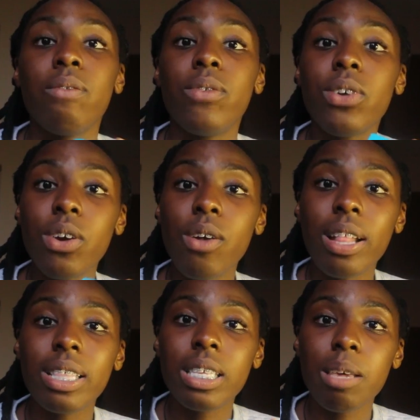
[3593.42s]

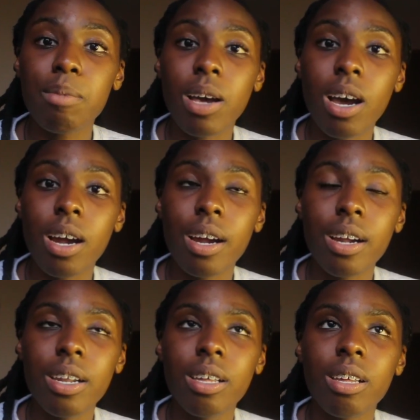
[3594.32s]
got the same
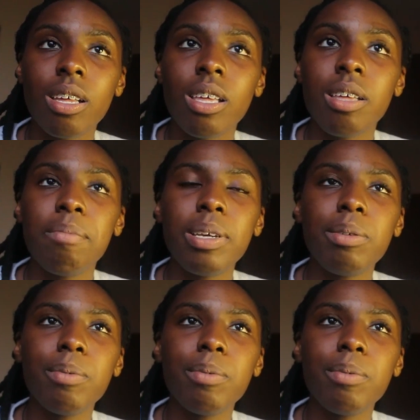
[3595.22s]
card. Makes